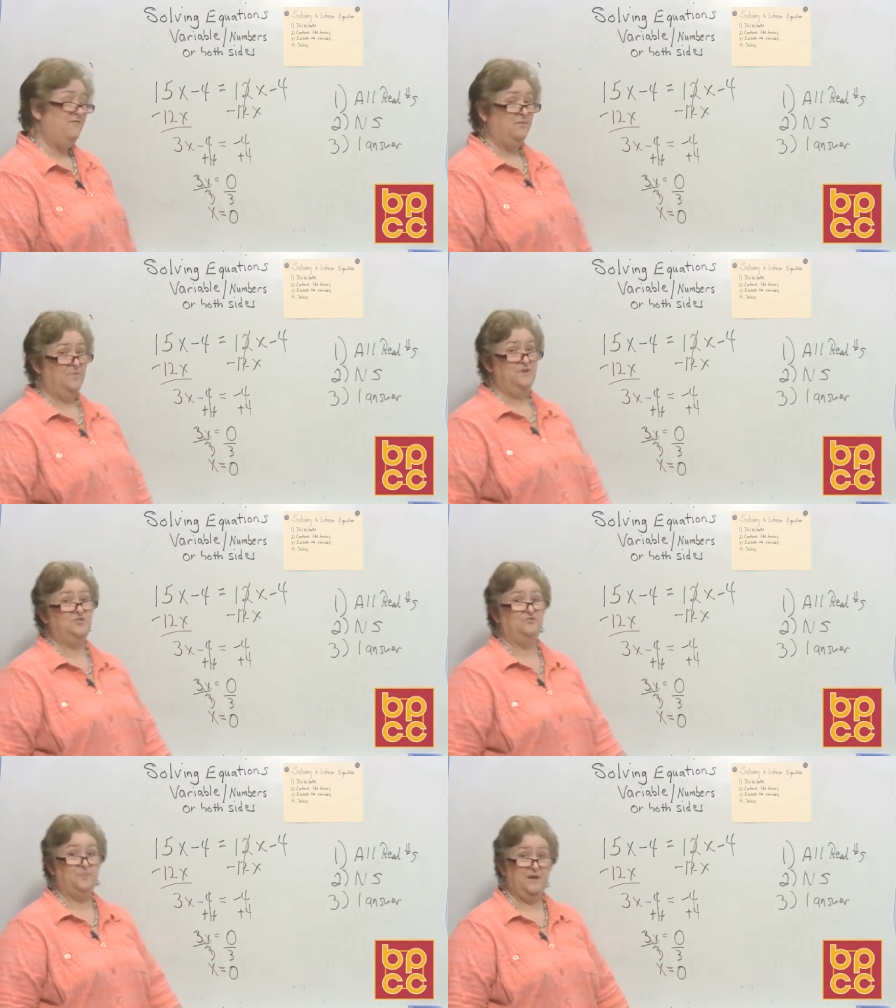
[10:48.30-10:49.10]
a
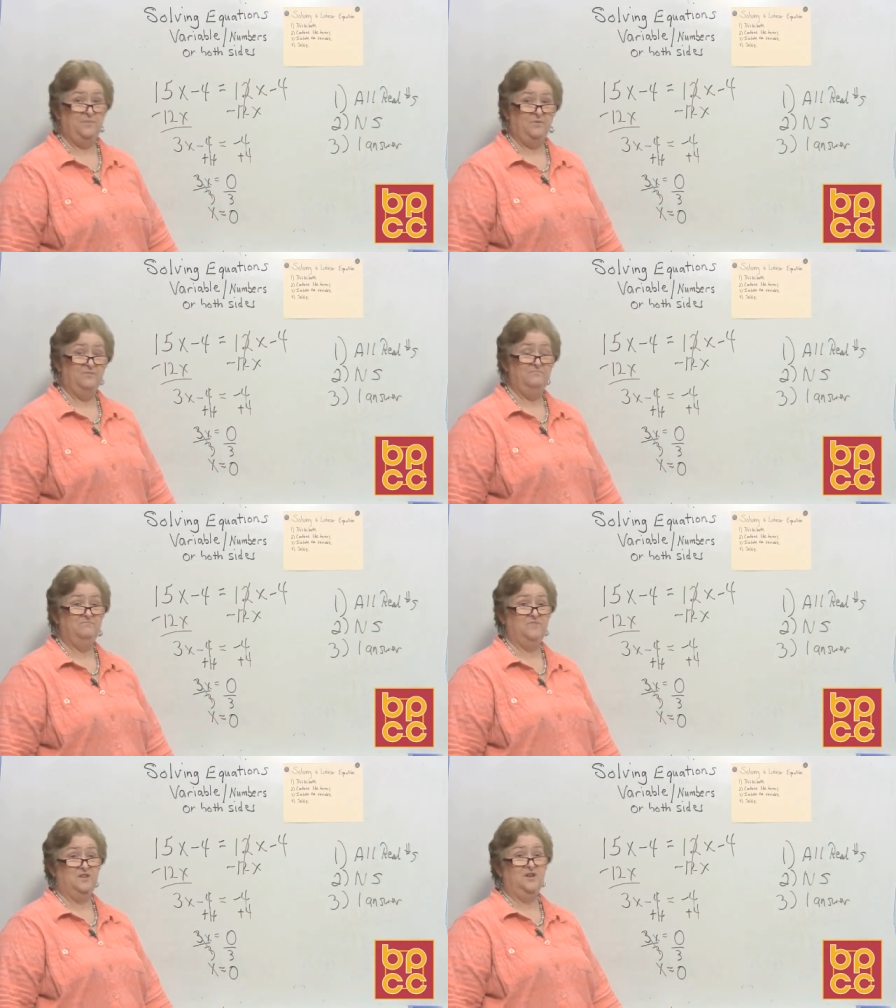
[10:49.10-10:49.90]
bunch of people.
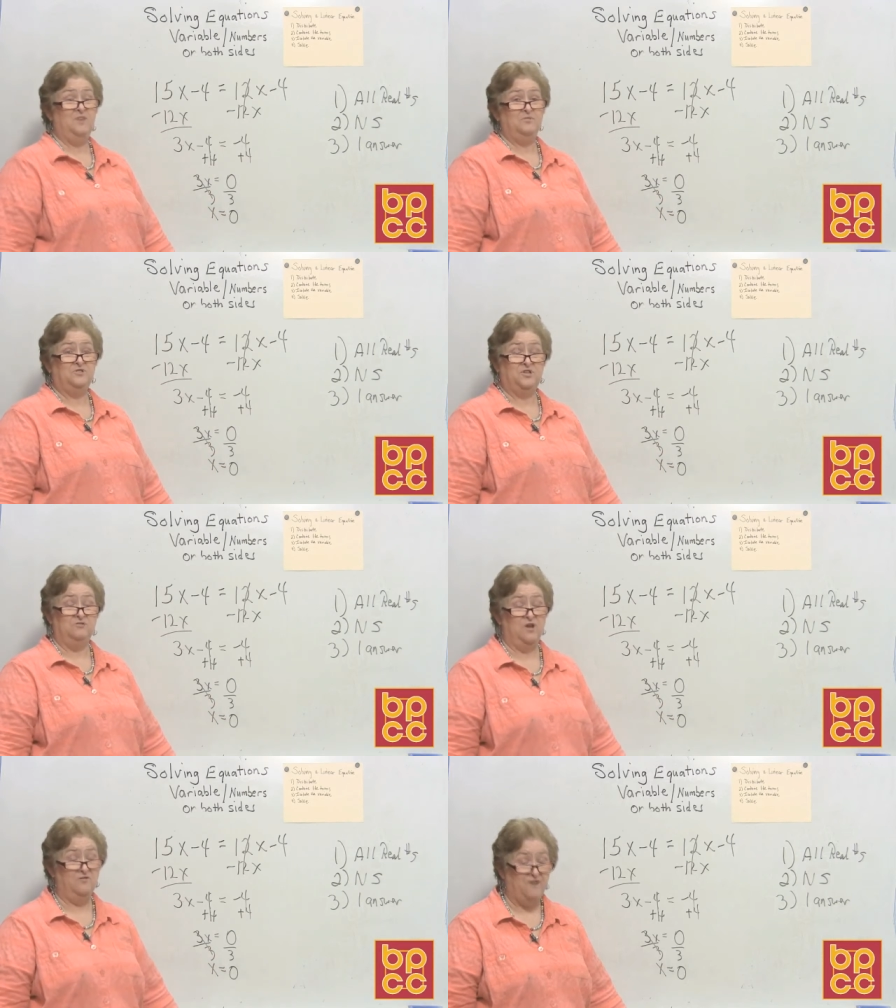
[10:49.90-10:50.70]
The numbers, through
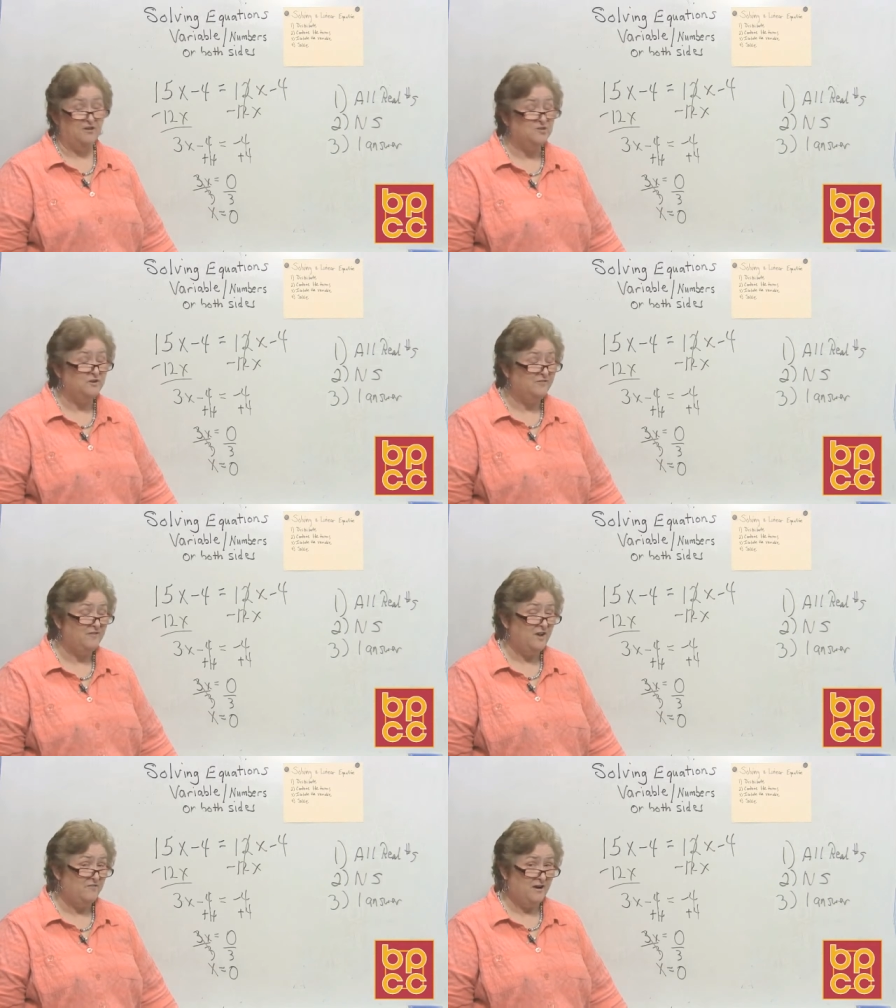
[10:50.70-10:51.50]
no fault of,
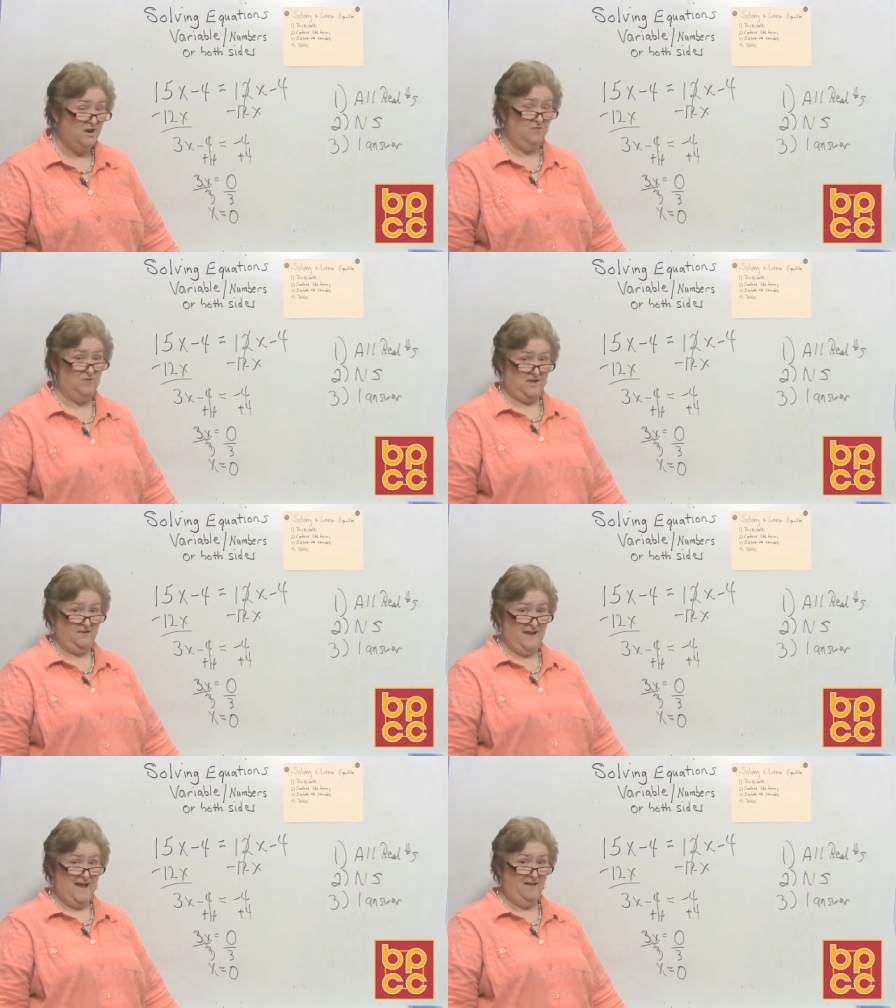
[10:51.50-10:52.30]
of our own,
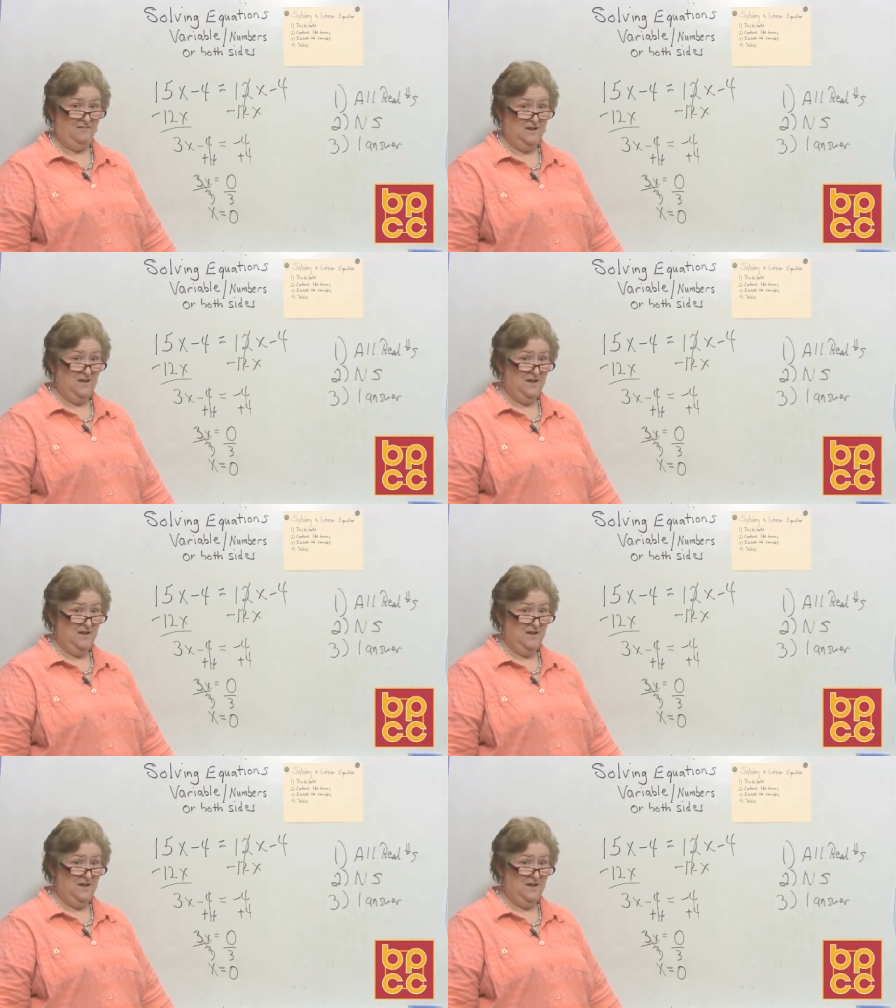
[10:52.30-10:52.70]
cleared out.